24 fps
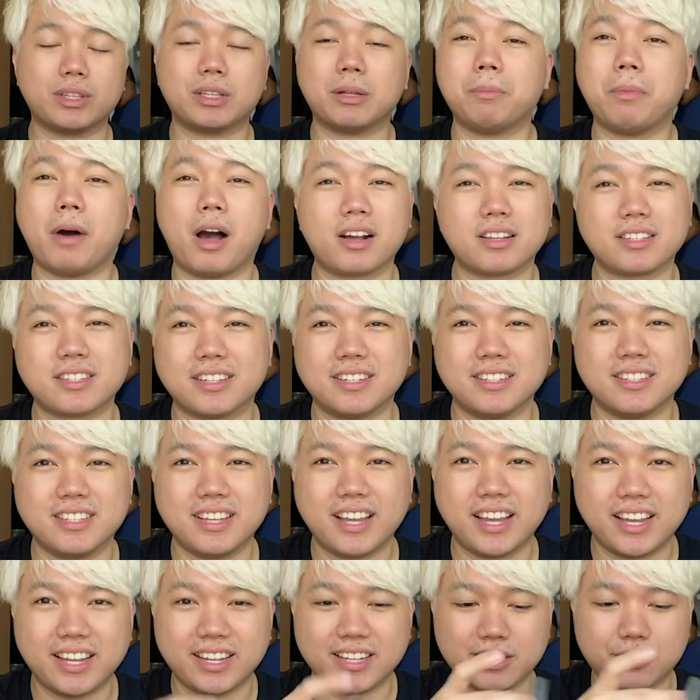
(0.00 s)
the box
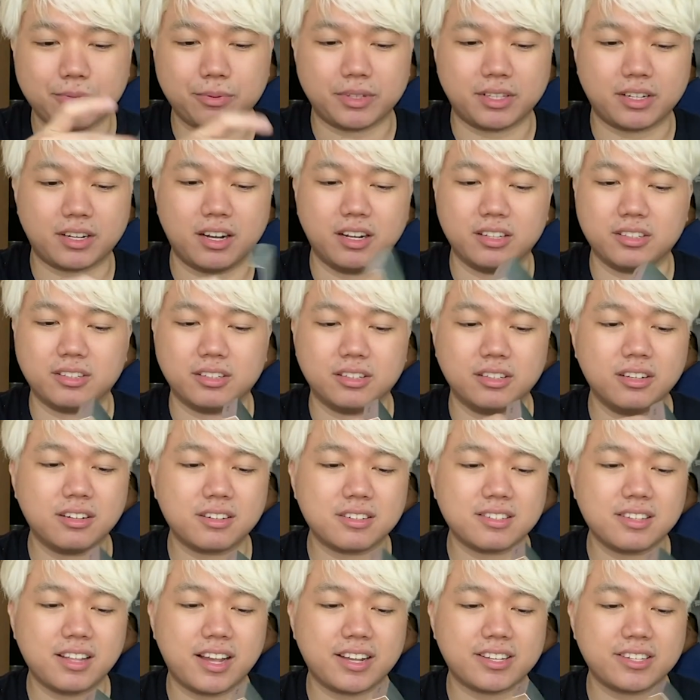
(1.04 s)
contains, what the color
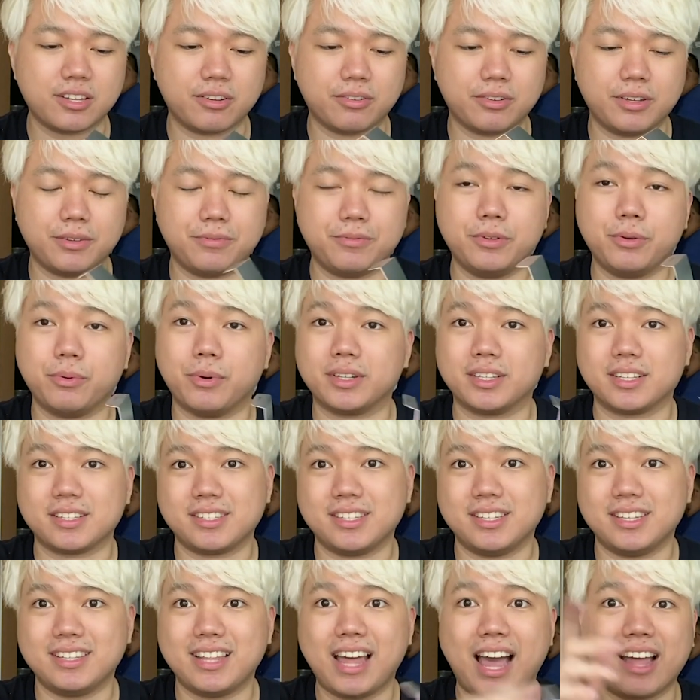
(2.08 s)
looks like. So, if you want to
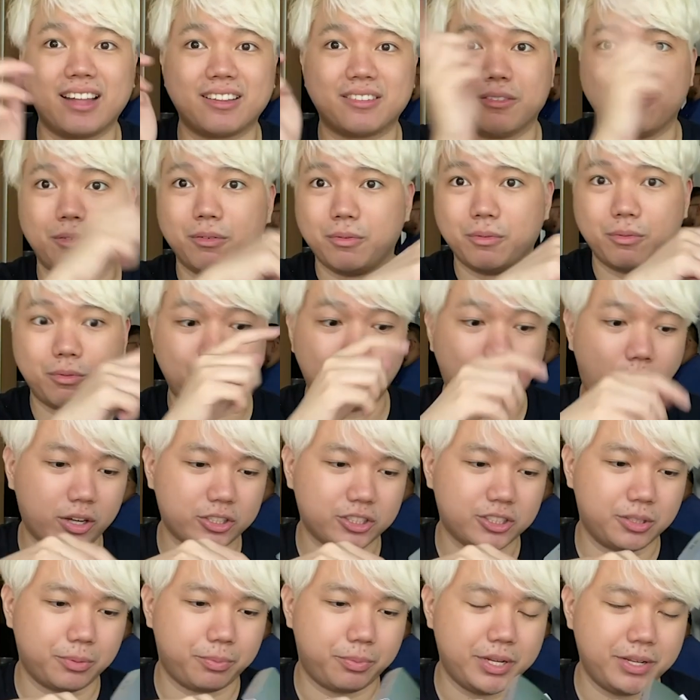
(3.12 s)
see that,
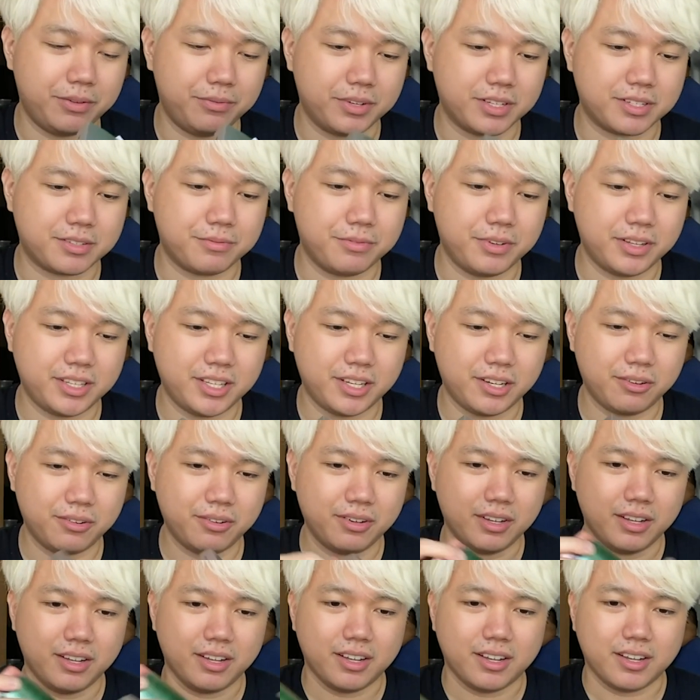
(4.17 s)
watch the previous video.
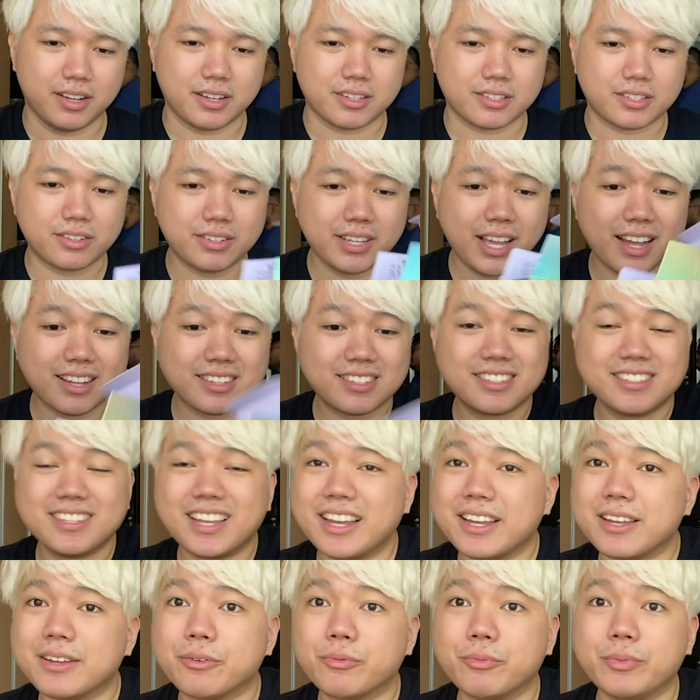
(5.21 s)
So yeah,
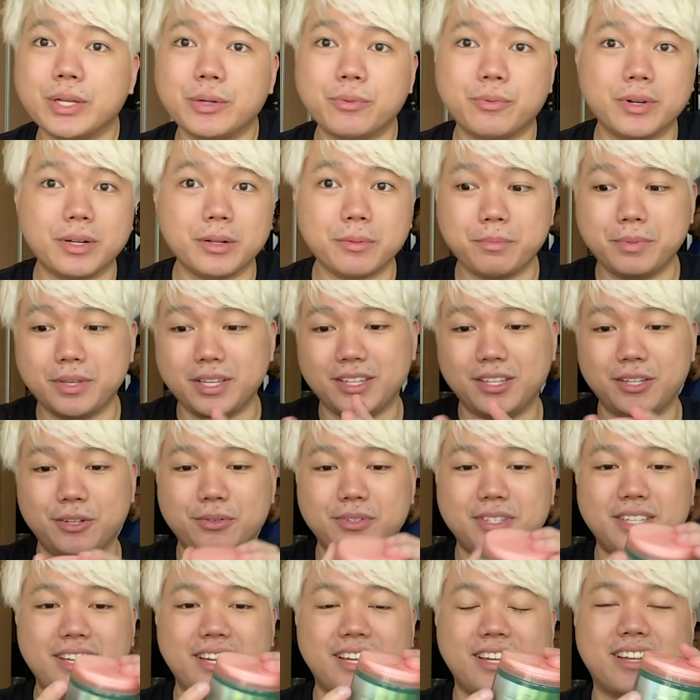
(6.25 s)
today we will be
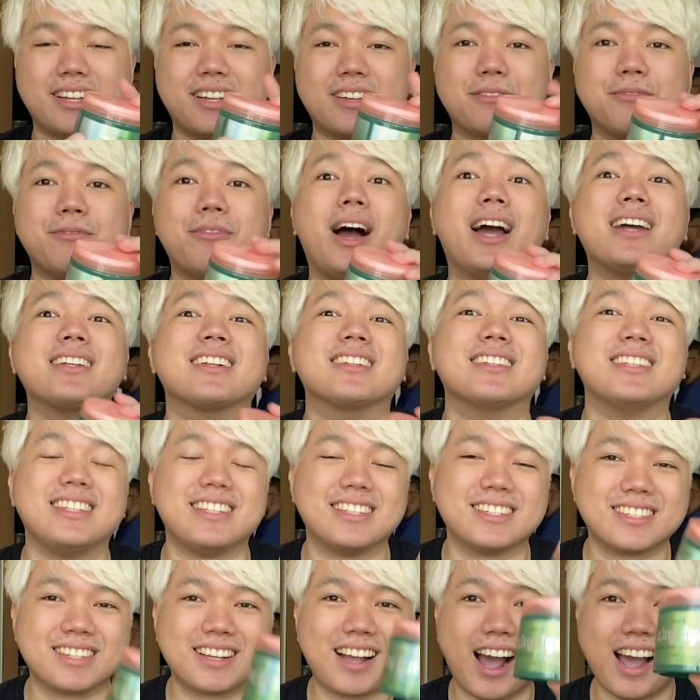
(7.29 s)
using, finally,
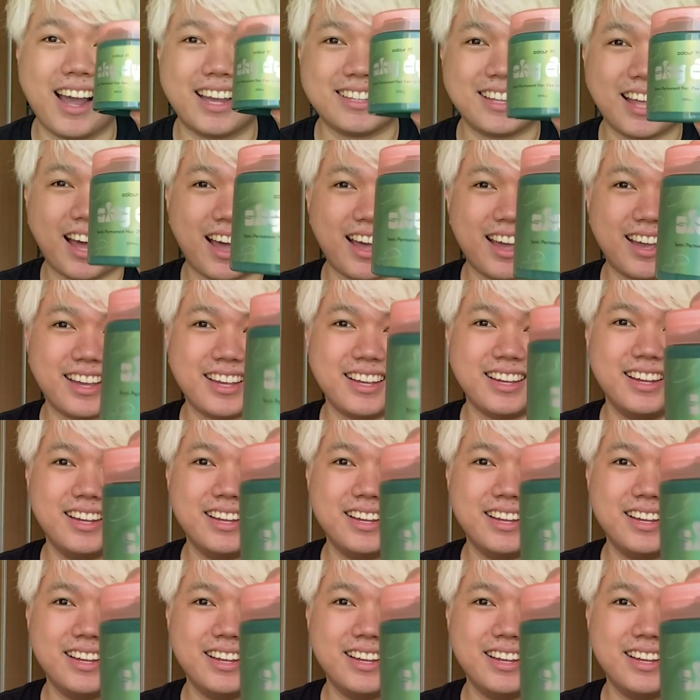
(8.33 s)
Sky Dye